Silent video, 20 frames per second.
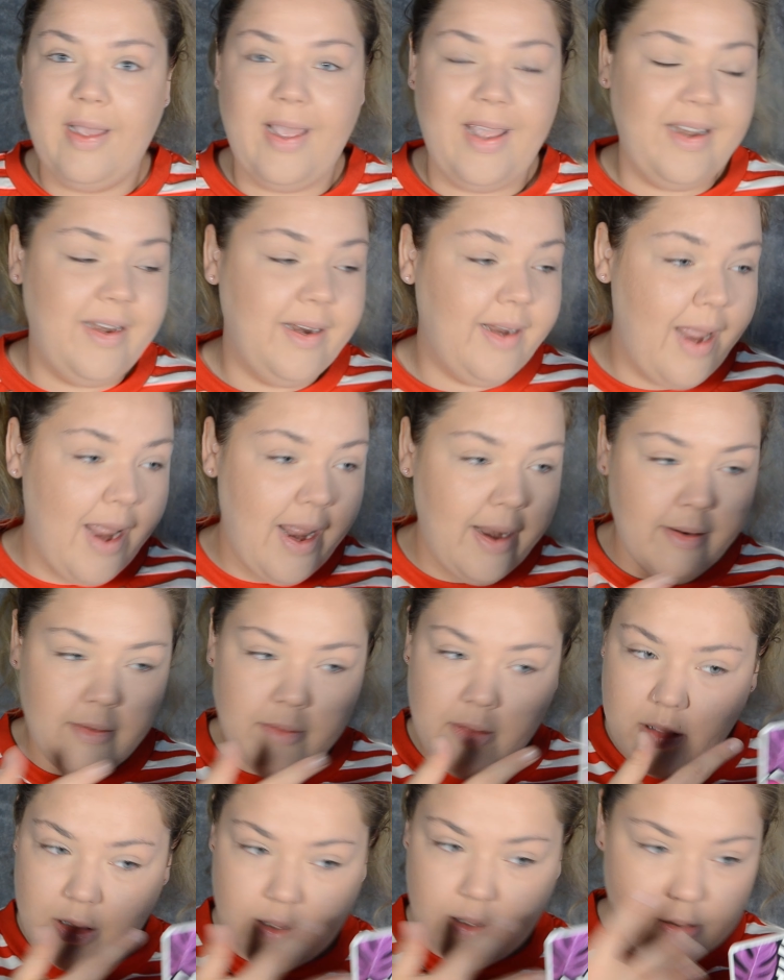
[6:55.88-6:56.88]
And
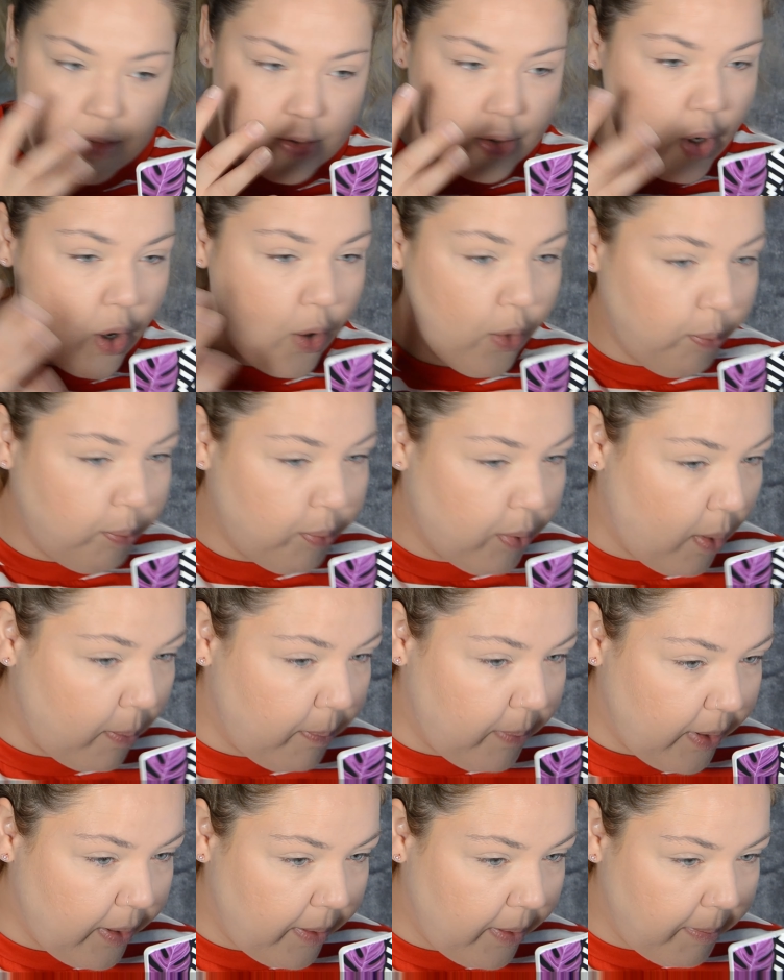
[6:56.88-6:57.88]
again, there's no
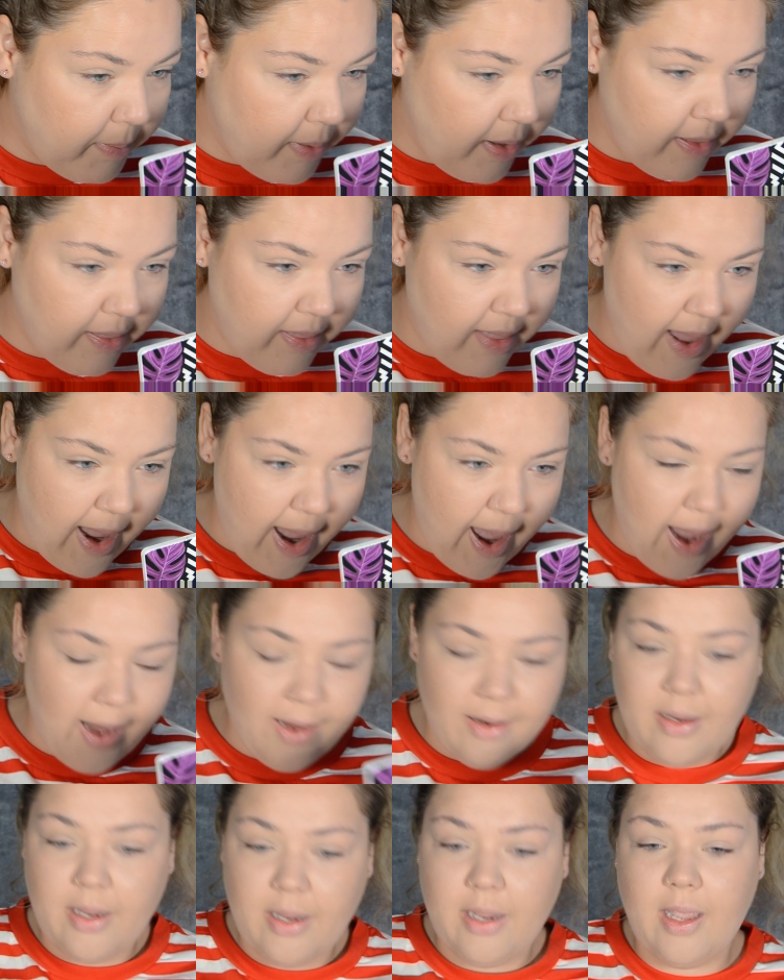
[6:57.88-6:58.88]
problem
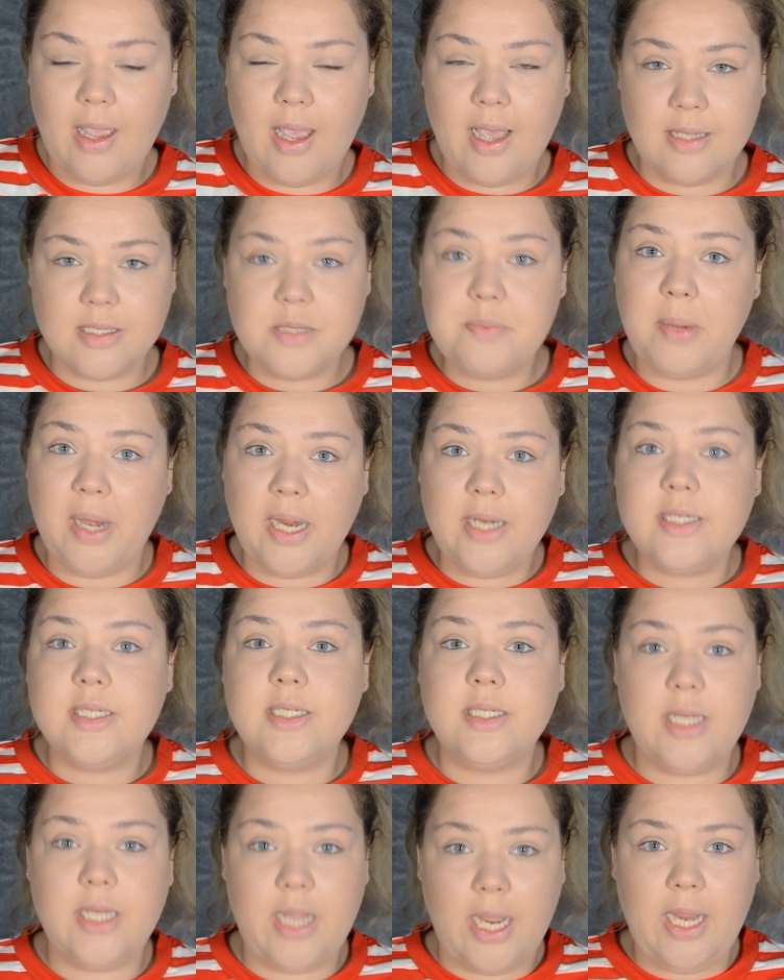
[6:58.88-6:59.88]
there. It has
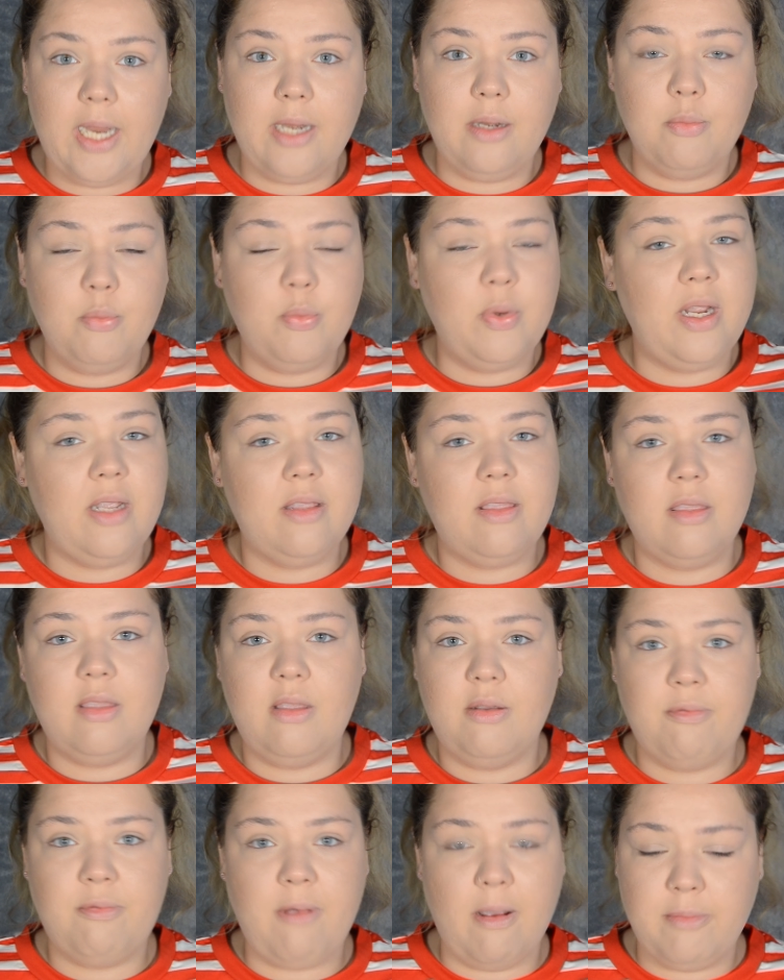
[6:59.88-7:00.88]
blended in with
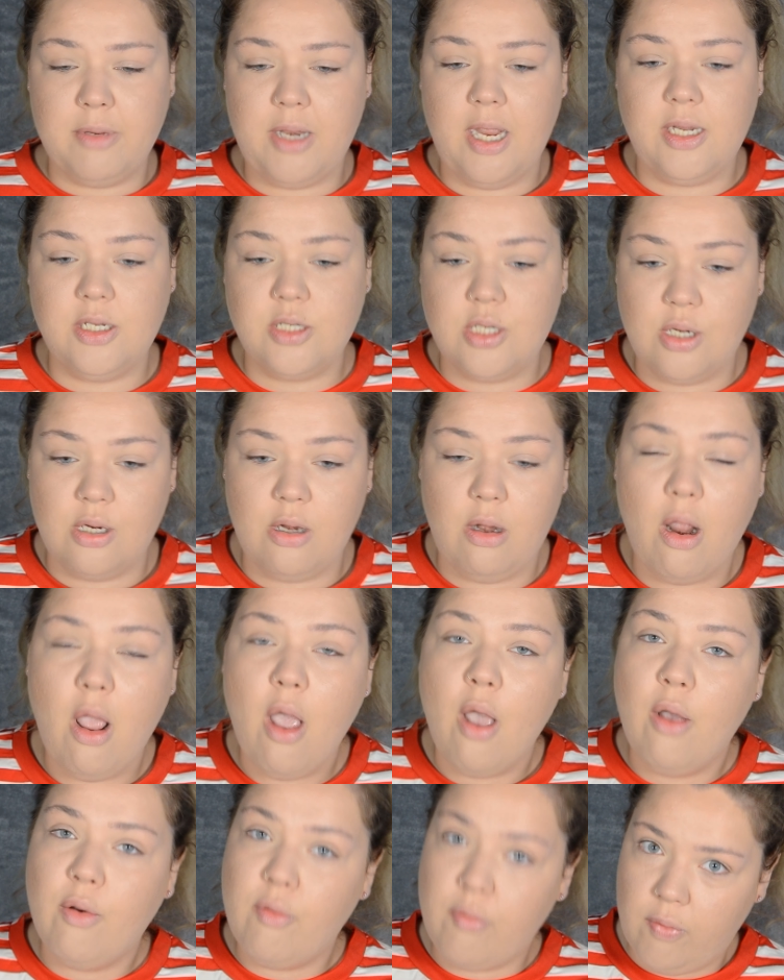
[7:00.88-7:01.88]
the foundation
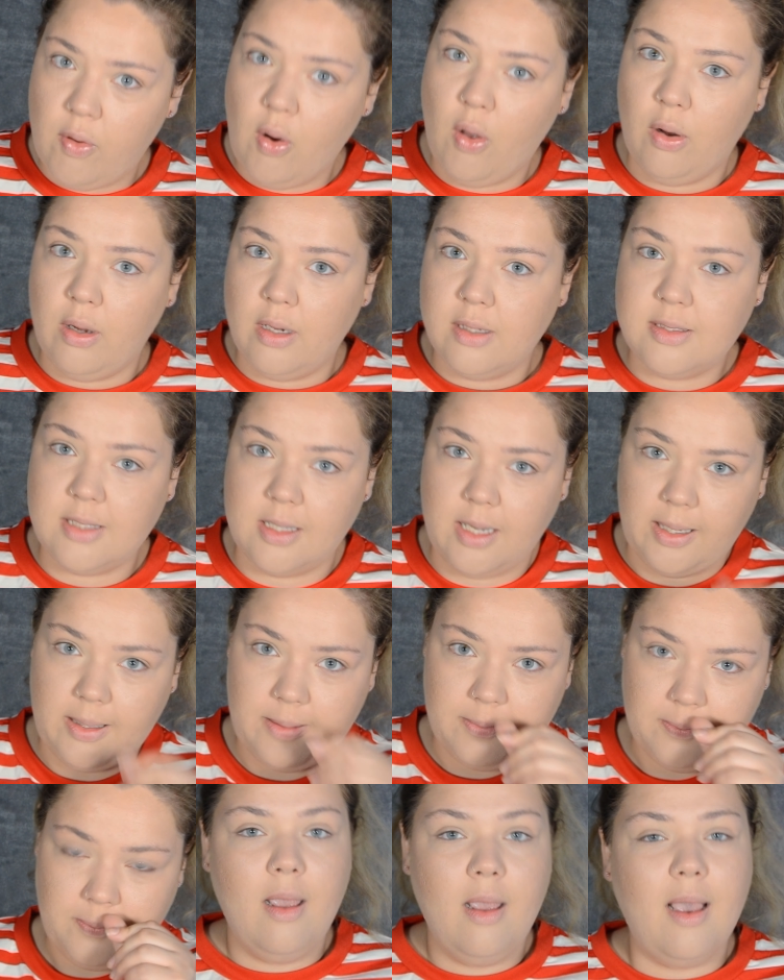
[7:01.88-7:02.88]
flawlessly.
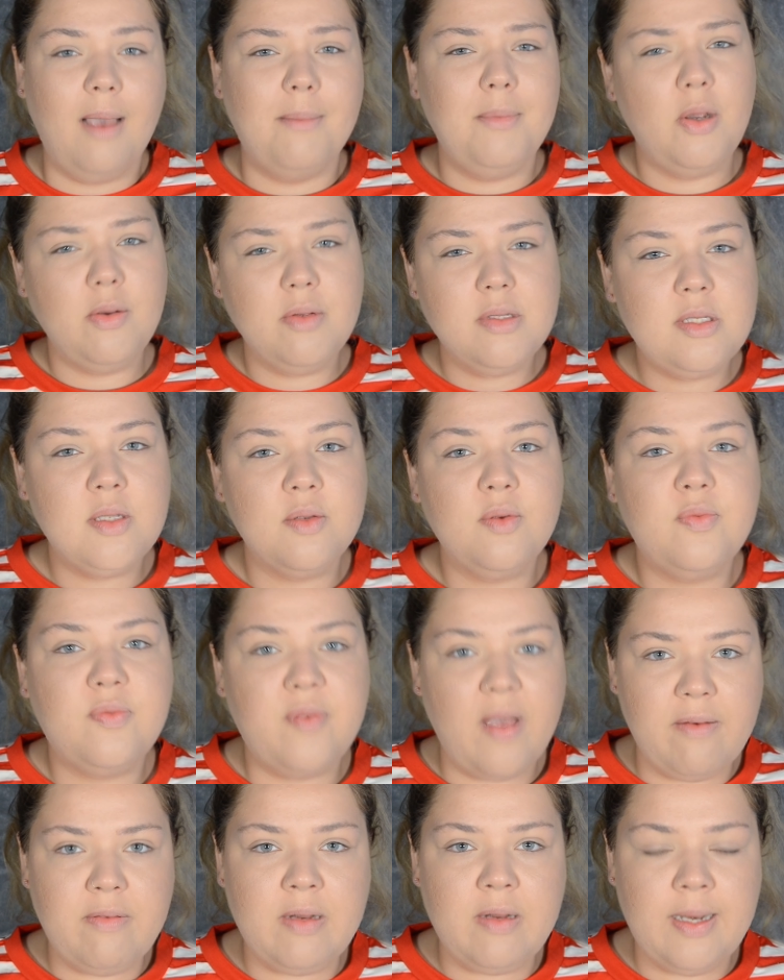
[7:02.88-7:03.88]
I'm going to
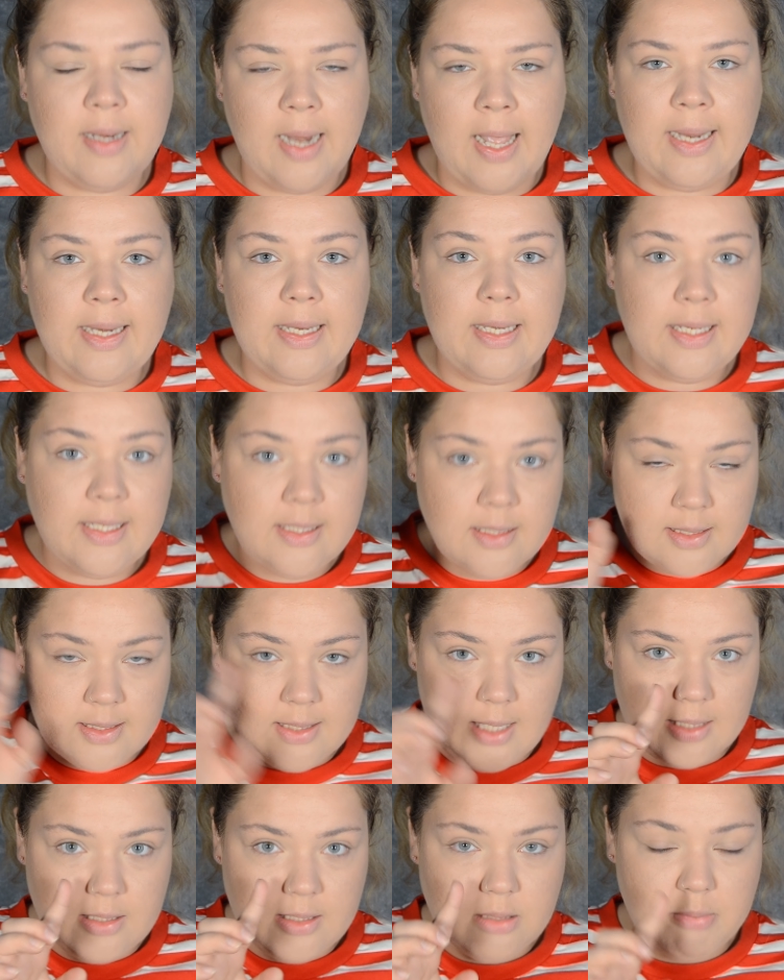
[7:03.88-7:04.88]
very lightly
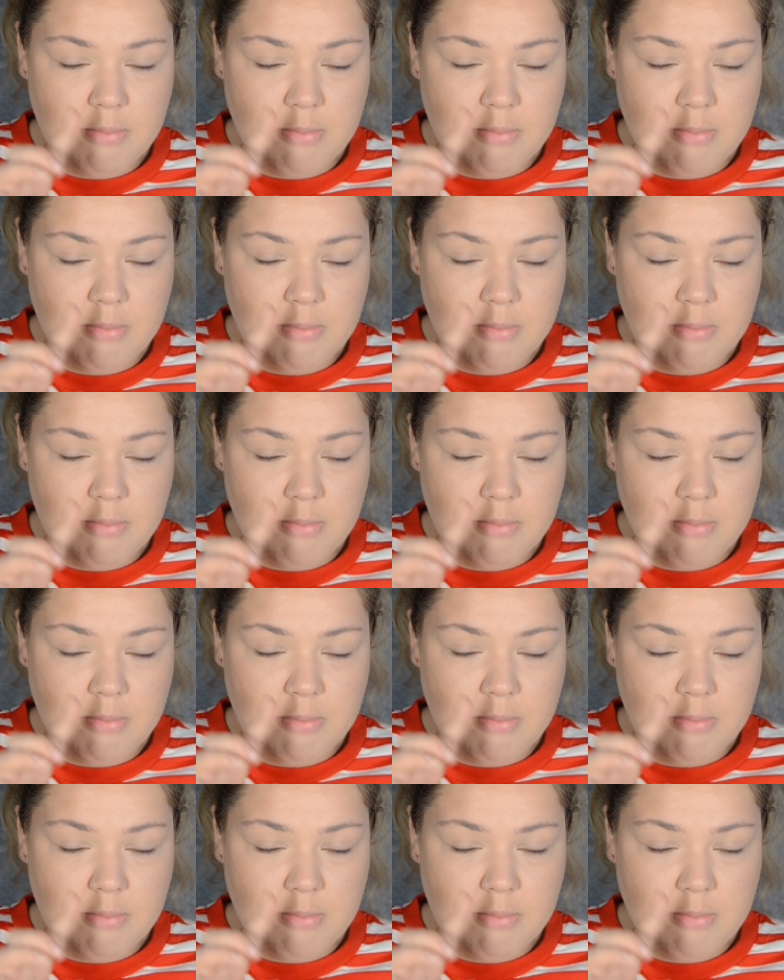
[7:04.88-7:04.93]
set